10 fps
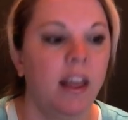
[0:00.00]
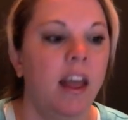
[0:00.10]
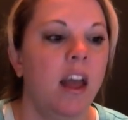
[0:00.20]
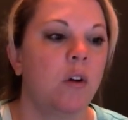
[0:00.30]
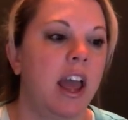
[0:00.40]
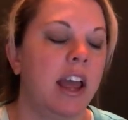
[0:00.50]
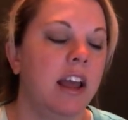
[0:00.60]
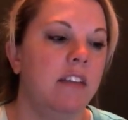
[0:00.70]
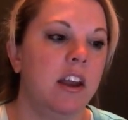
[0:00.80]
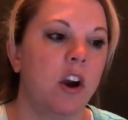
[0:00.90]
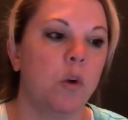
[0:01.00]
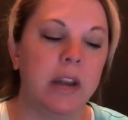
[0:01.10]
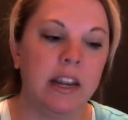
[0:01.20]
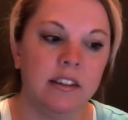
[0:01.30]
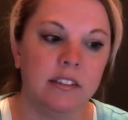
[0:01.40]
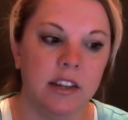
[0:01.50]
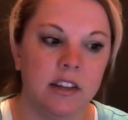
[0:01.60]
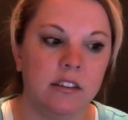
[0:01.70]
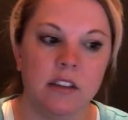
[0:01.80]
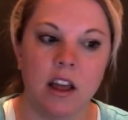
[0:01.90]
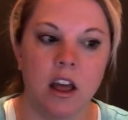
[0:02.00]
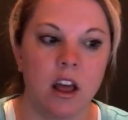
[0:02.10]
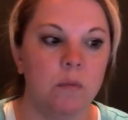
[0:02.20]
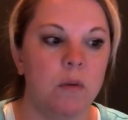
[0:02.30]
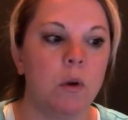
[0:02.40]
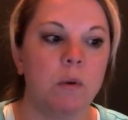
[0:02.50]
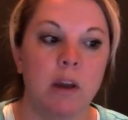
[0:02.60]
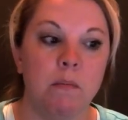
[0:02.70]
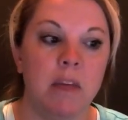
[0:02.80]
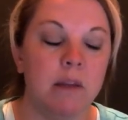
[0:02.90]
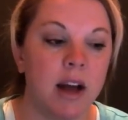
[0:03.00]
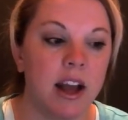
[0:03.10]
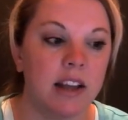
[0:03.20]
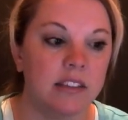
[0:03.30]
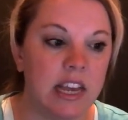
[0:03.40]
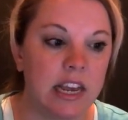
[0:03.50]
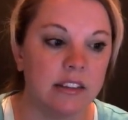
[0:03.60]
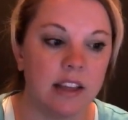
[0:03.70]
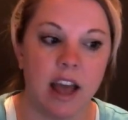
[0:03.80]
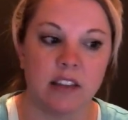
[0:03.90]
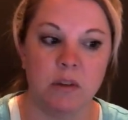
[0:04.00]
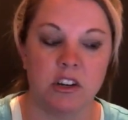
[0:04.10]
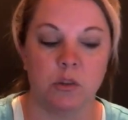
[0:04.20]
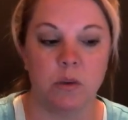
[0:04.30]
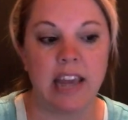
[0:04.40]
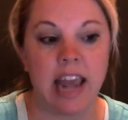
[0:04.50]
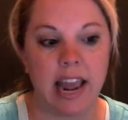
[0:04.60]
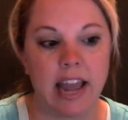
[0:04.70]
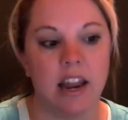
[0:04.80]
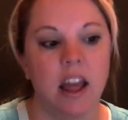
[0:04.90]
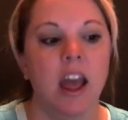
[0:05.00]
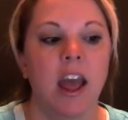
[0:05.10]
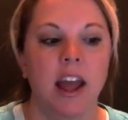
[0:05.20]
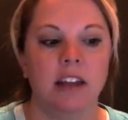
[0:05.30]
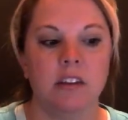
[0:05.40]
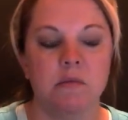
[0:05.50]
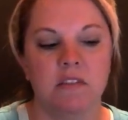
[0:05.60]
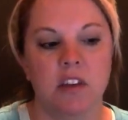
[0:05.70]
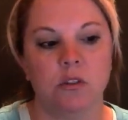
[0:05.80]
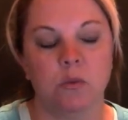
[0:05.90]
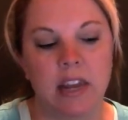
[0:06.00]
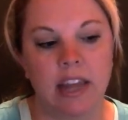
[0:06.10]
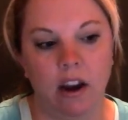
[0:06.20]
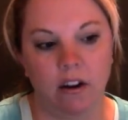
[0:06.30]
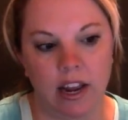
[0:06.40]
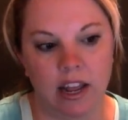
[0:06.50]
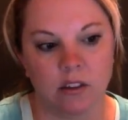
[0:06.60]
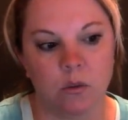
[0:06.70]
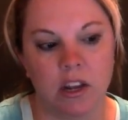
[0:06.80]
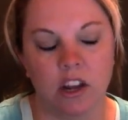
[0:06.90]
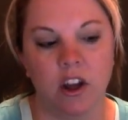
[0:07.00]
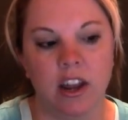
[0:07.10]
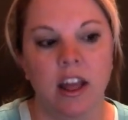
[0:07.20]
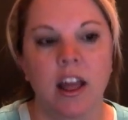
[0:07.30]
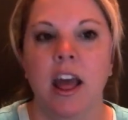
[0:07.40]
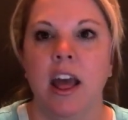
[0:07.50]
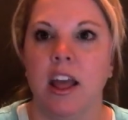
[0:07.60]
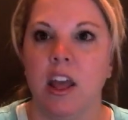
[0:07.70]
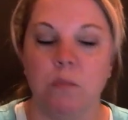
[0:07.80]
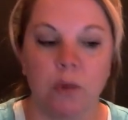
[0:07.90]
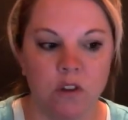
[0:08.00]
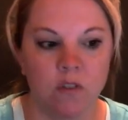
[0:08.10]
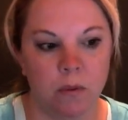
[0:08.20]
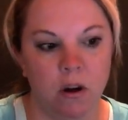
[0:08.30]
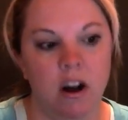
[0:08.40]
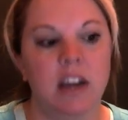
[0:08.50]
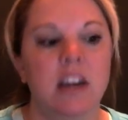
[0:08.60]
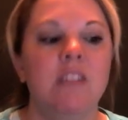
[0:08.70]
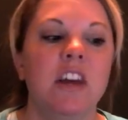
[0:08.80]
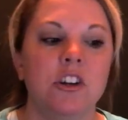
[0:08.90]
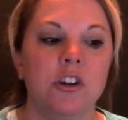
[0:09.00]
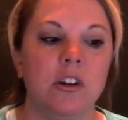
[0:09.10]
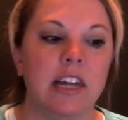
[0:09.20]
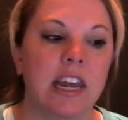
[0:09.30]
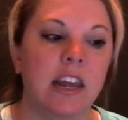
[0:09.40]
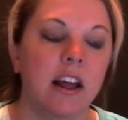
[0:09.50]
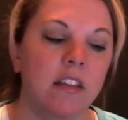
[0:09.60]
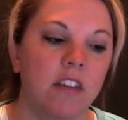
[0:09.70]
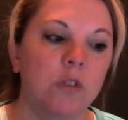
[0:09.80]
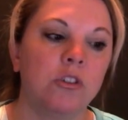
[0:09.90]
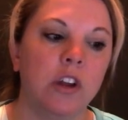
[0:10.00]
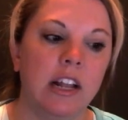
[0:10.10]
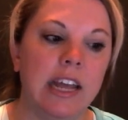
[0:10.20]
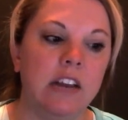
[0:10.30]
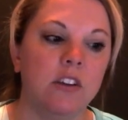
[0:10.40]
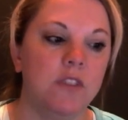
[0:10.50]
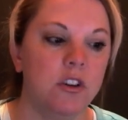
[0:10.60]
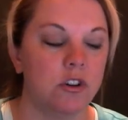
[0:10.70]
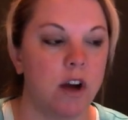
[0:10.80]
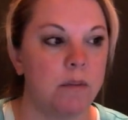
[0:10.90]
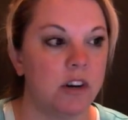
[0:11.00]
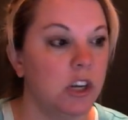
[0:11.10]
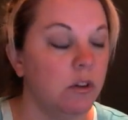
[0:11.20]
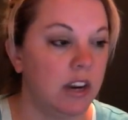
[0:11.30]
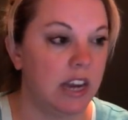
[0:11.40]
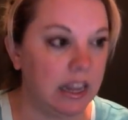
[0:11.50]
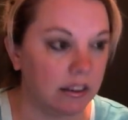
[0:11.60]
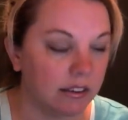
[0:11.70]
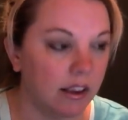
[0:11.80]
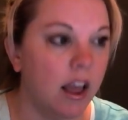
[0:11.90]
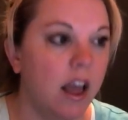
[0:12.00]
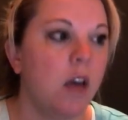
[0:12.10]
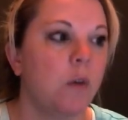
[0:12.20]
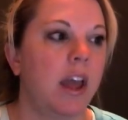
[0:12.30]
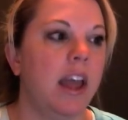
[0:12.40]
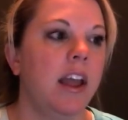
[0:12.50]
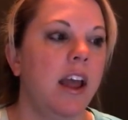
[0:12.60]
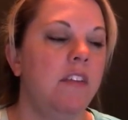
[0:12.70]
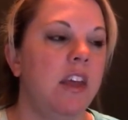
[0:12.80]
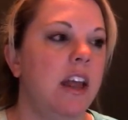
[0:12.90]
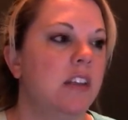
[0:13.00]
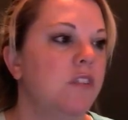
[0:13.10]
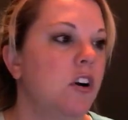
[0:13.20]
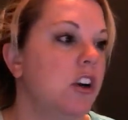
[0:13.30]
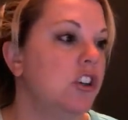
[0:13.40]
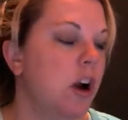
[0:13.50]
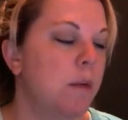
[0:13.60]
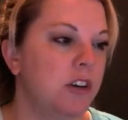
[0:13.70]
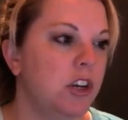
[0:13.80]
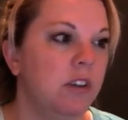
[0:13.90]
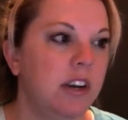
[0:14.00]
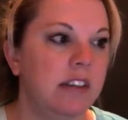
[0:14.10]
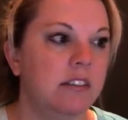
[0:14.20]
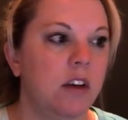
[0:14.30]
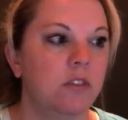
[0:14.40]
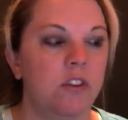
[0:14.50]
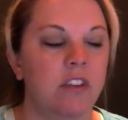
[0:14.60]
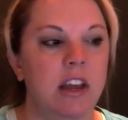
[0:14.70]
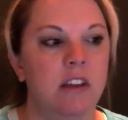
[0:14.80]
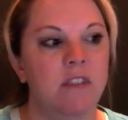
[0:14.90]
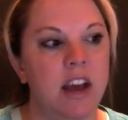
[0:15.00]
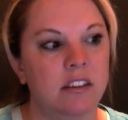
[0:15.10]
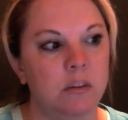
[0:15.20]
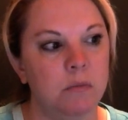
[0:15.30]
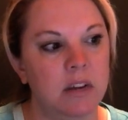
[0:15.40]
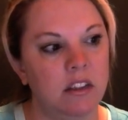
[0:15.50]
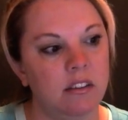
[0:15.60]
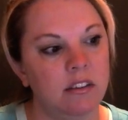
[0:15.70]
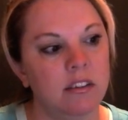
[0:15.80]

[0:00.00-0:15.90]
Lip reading: Okay, and then our weaknesses, we want to minimize these as much as we can. And some of those weak areas we could improve upon, and eventually those could lead to future opportunities. Okay, and then as far as your opportunities, those are the investments.